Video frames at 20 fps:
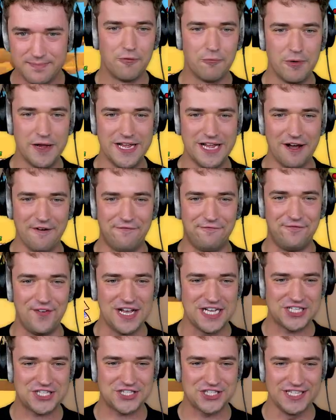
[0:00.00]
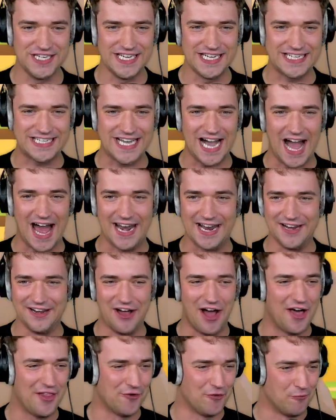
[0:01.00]
We officially got
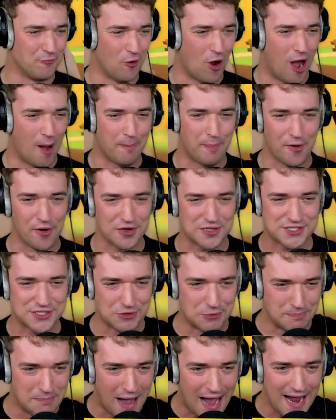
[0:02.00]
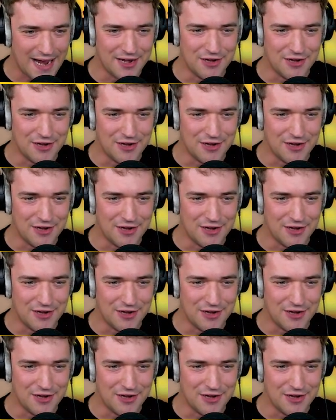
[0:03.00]
another Robert. So my